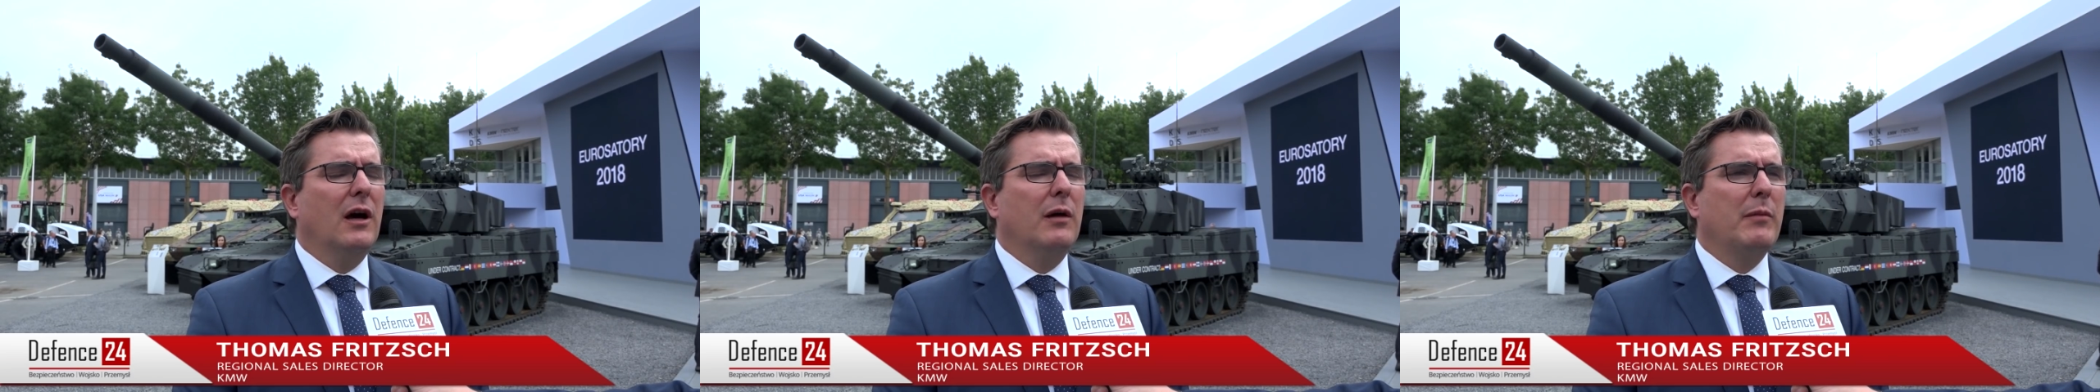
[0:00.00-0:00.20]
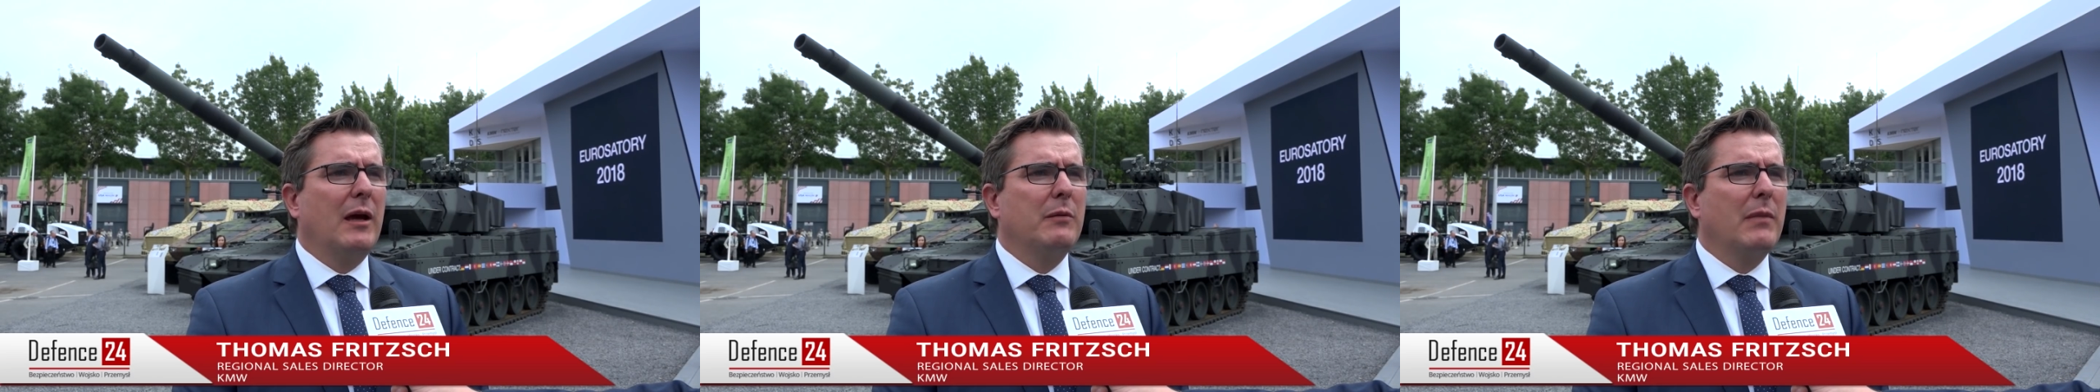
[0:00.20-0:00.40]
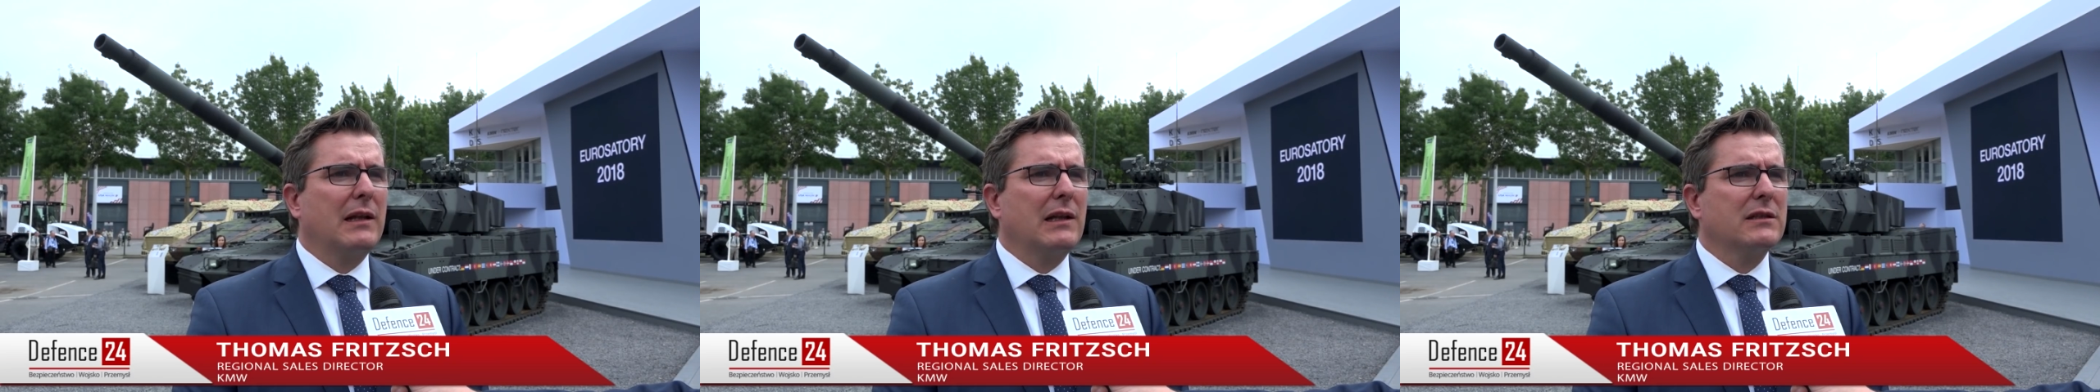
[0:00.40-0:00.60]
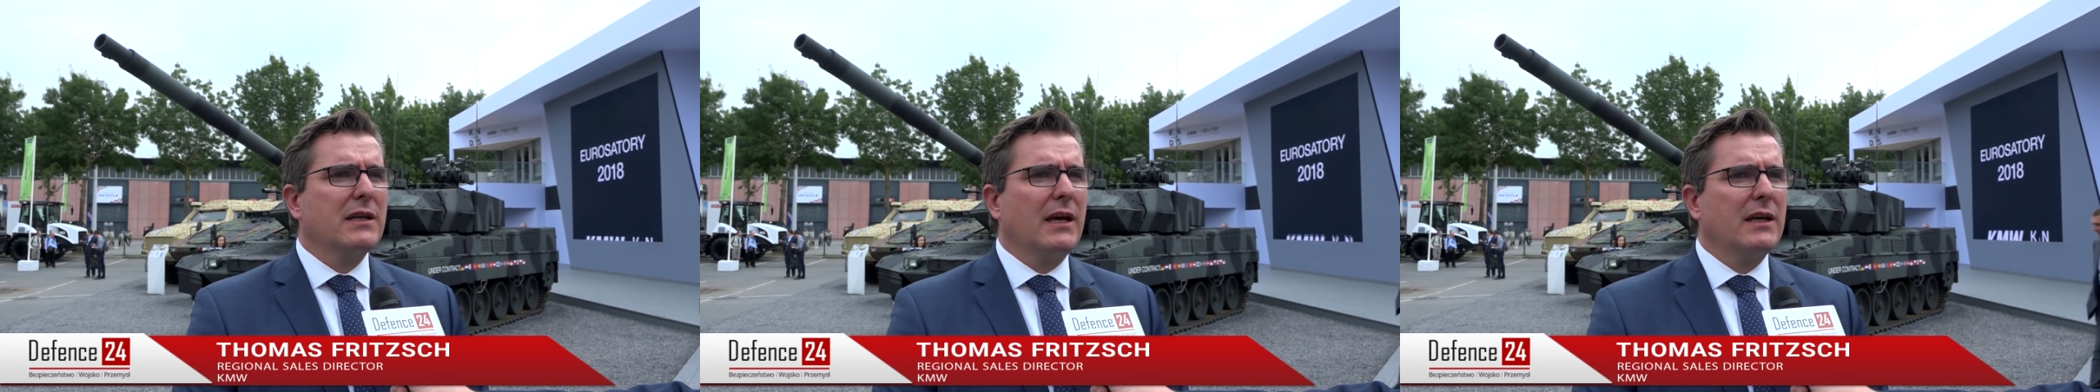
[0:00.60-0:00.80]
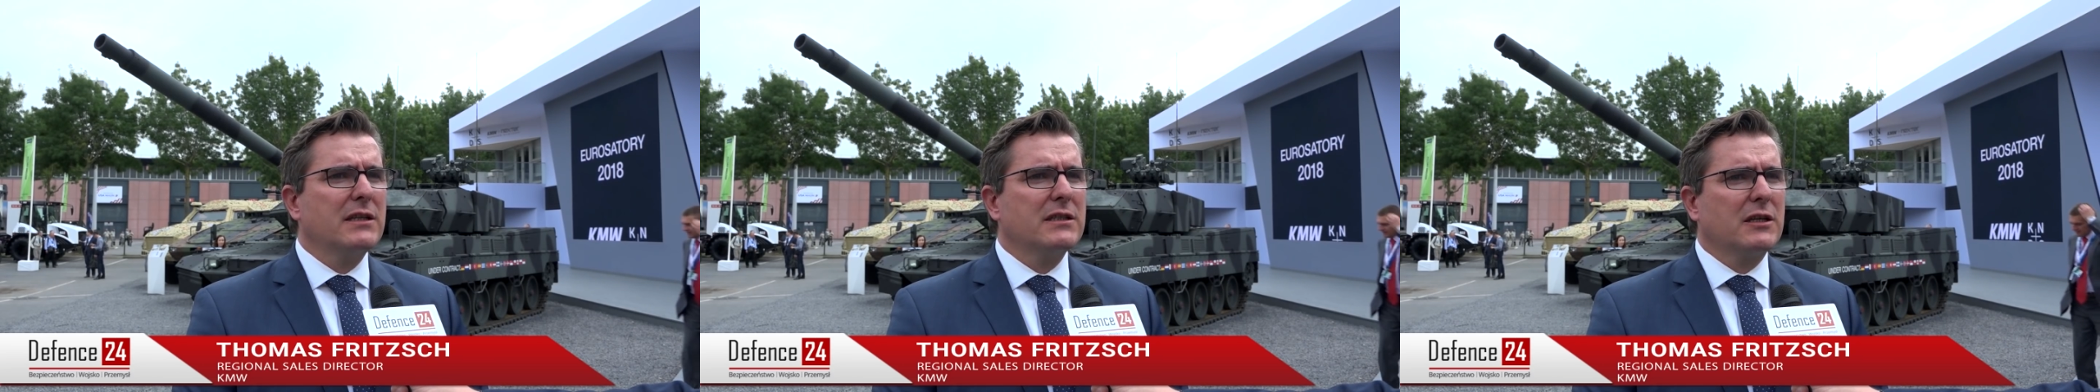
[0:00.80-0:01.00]
main battle
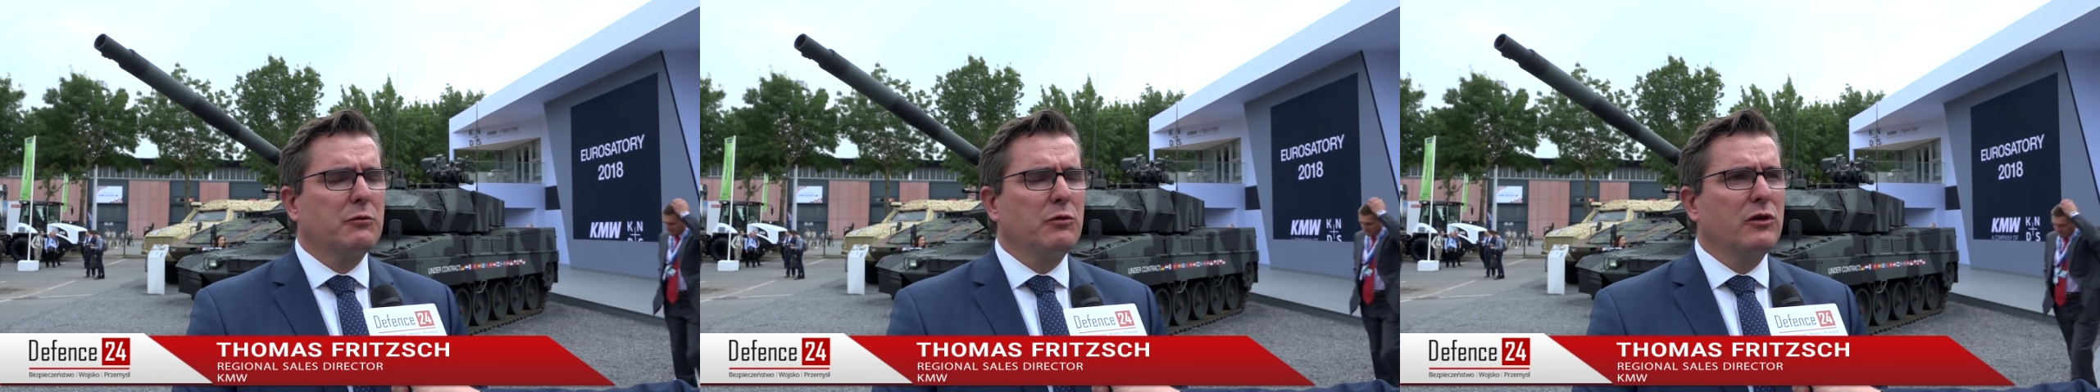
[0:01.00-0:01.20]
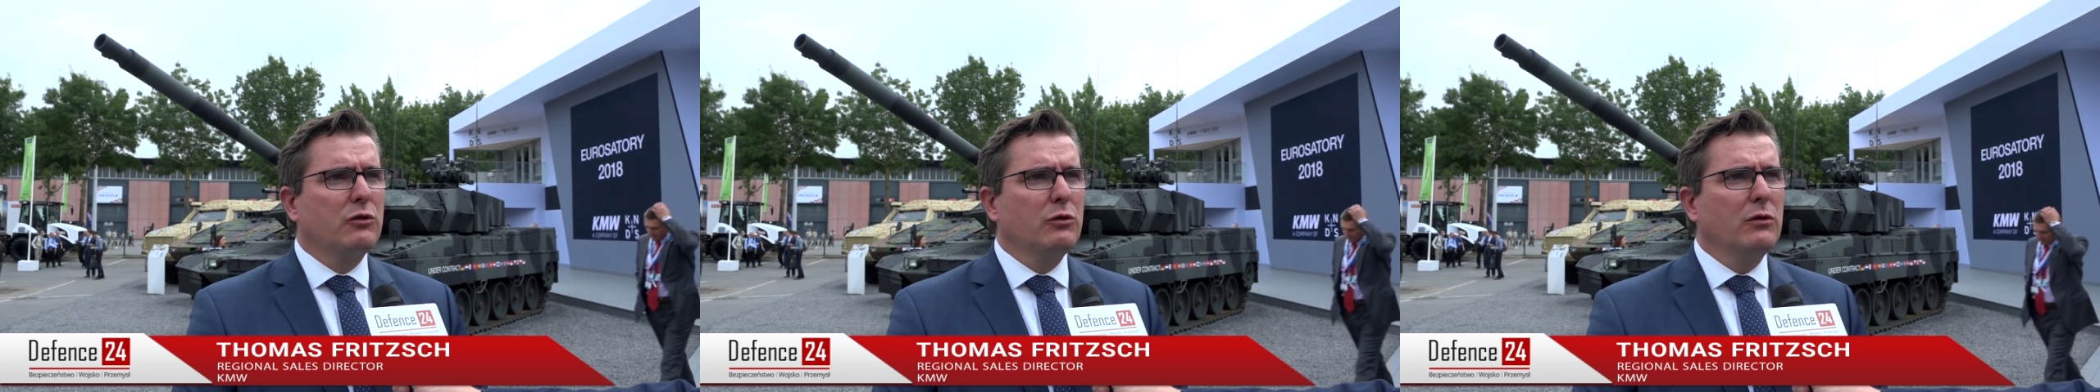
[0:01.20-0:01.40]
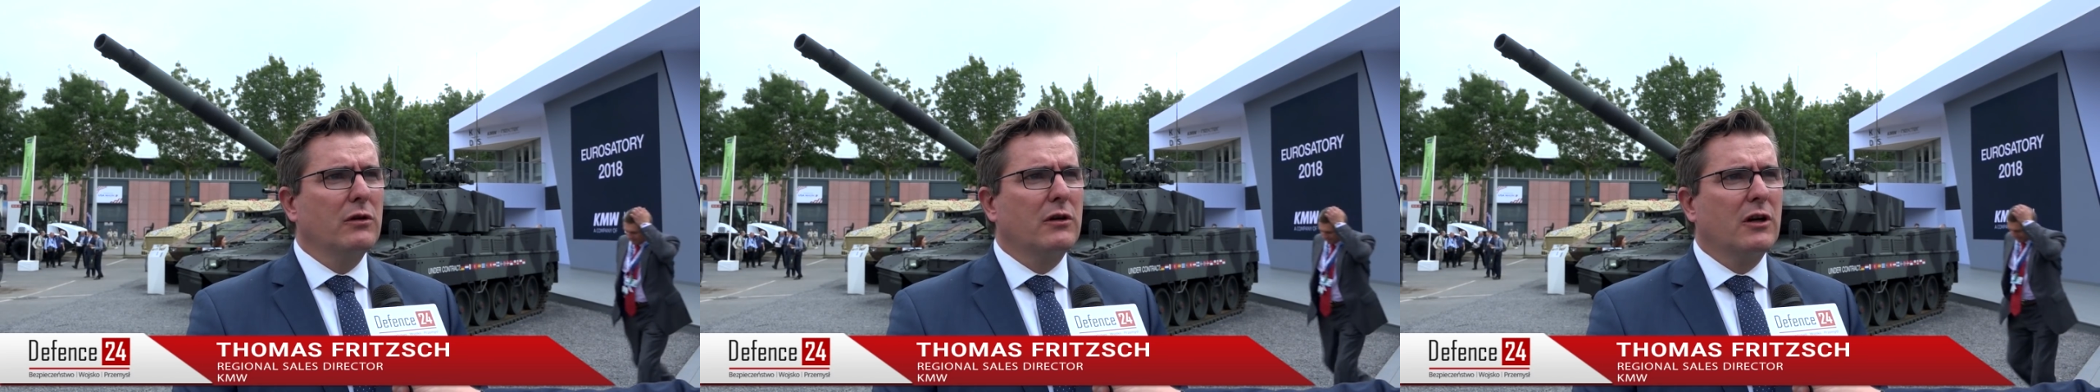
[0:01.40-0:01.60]
tanks, as we do